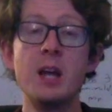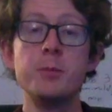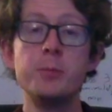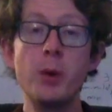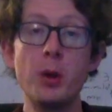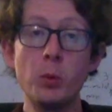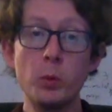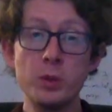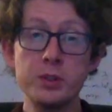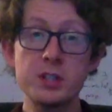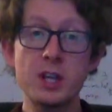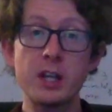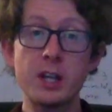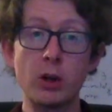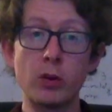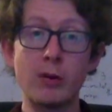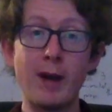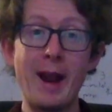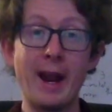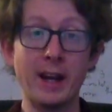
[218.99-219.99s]
But was I
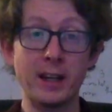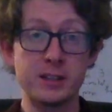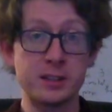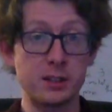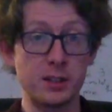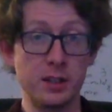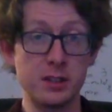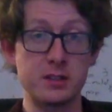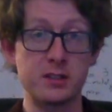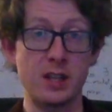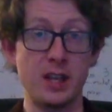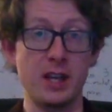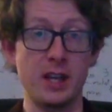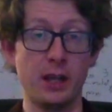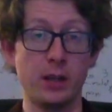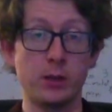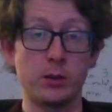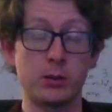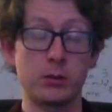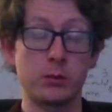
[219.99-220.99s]
correct in
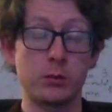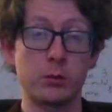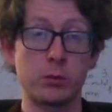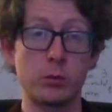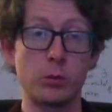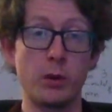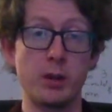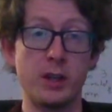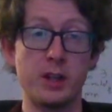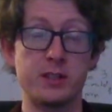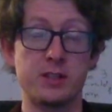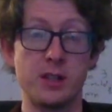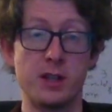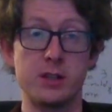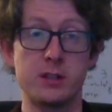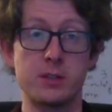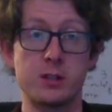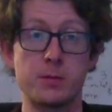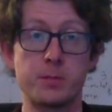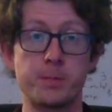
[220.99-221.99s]
saying what I
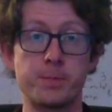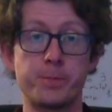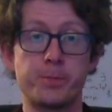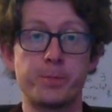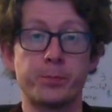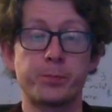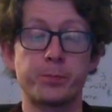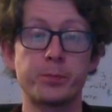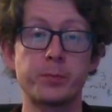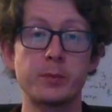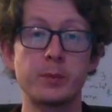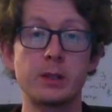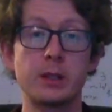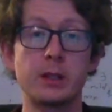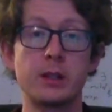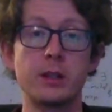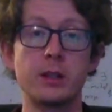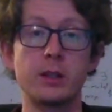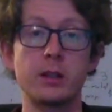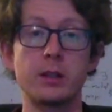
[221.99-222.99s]
said?
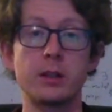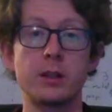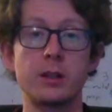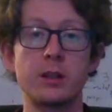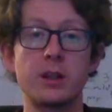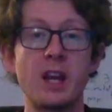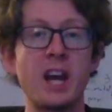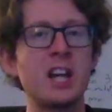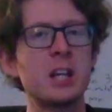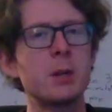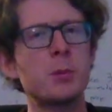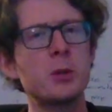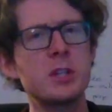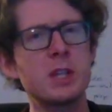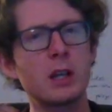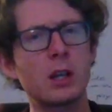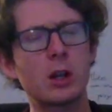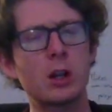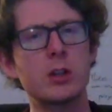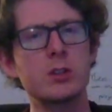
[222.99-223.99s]
And in
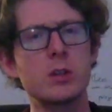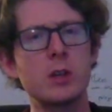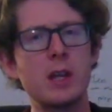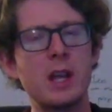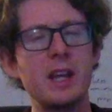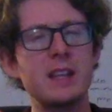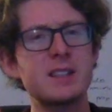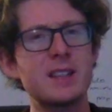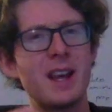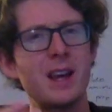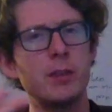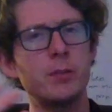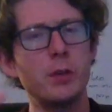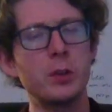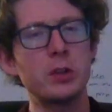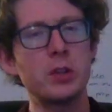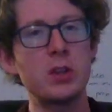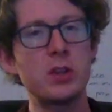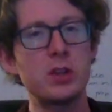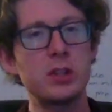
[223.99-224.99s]
particular, it's helpful
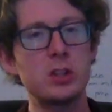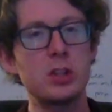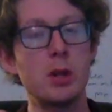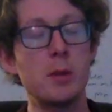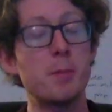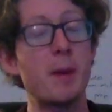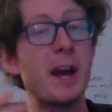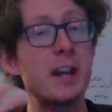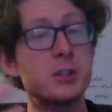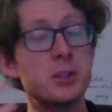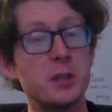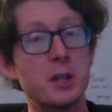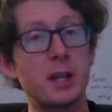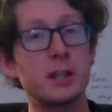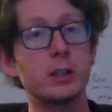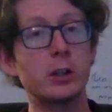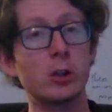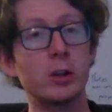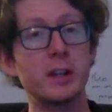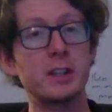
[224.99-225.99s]
to, to imagine that
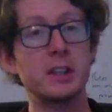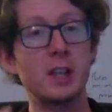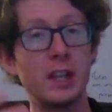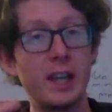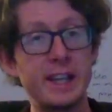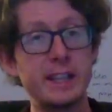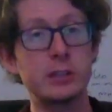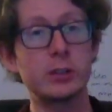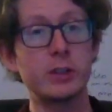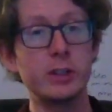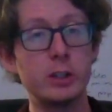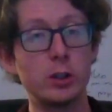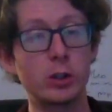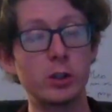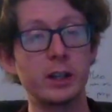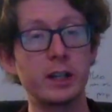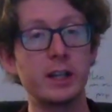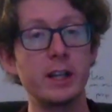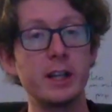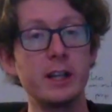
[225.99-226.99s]
you're in the later,
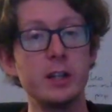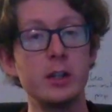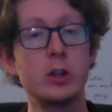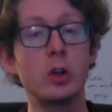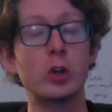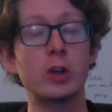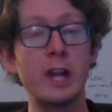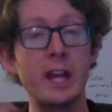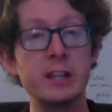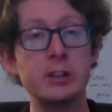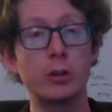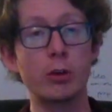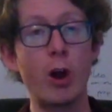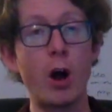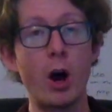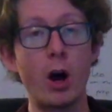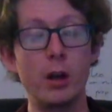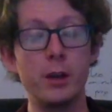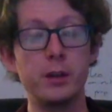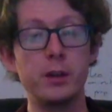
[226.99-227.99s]
you're, you're later
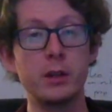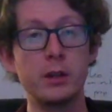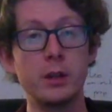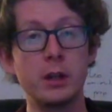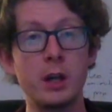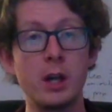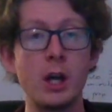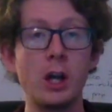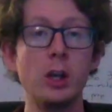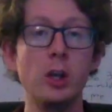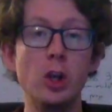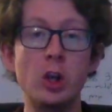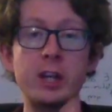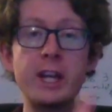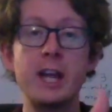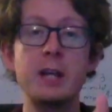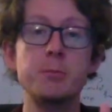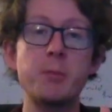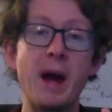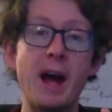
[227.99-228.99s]
on,
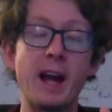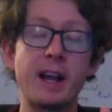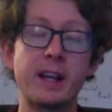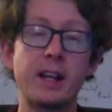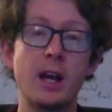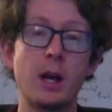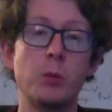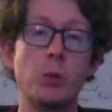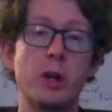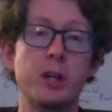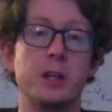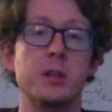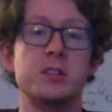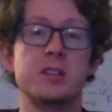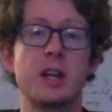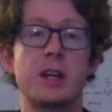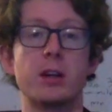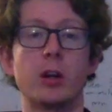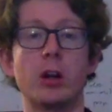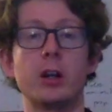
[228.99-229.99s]
looking back at what you
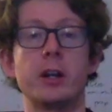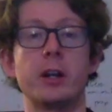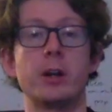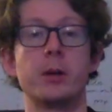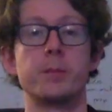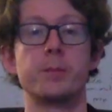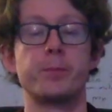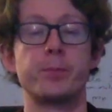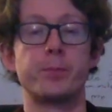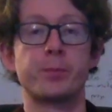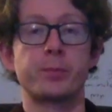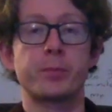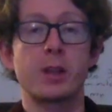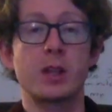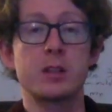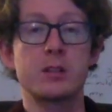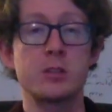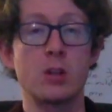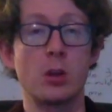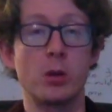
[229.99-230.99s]
said earlier.
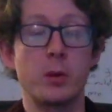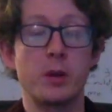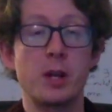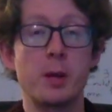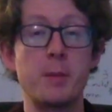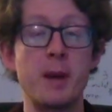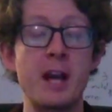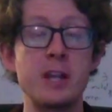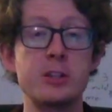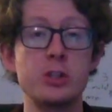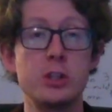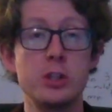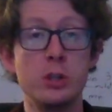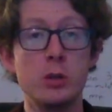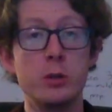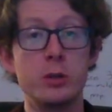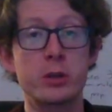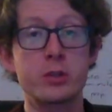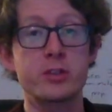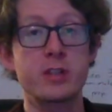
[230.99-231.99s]
So imagine you
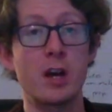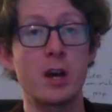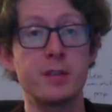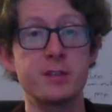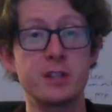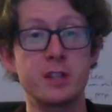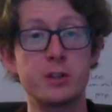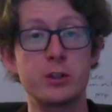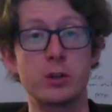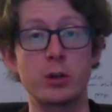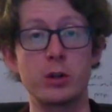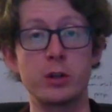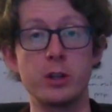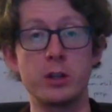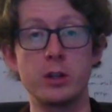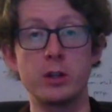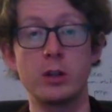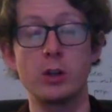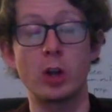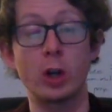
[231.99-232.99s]
yourself said you're
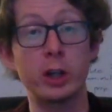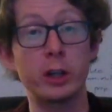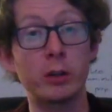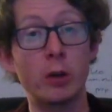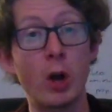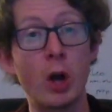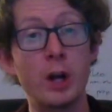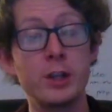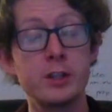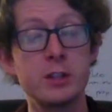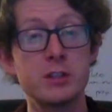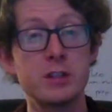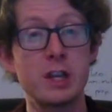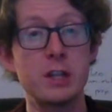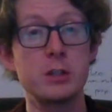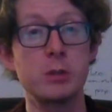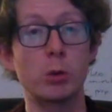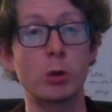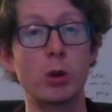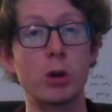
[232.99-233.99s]
earlier on you said
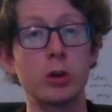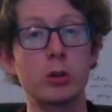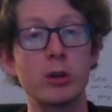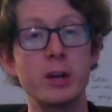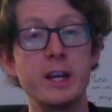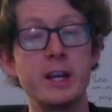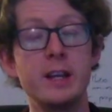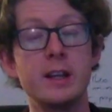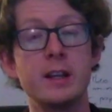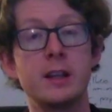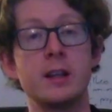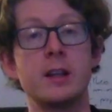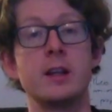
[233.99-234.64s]
you were hungry.